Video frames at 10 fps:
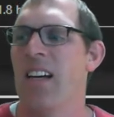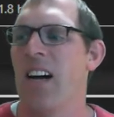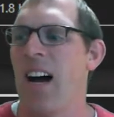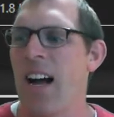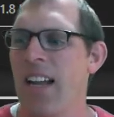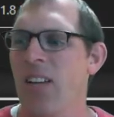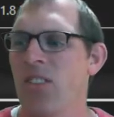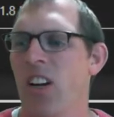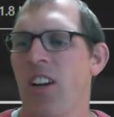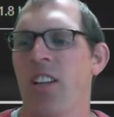how do you
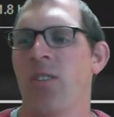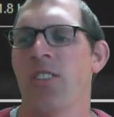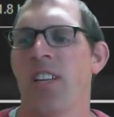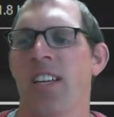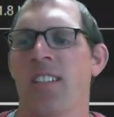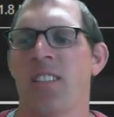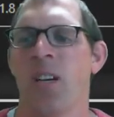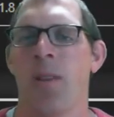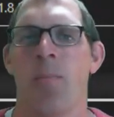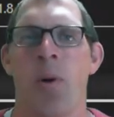start using some
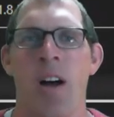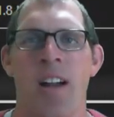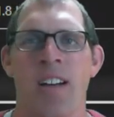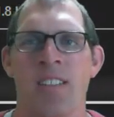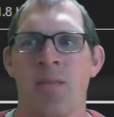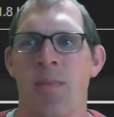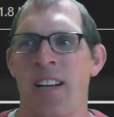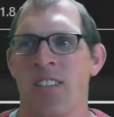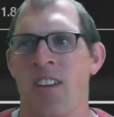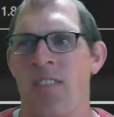of the products that
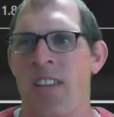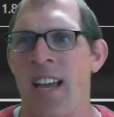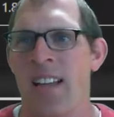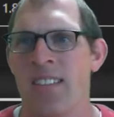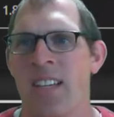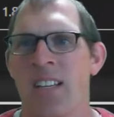Microsoft has.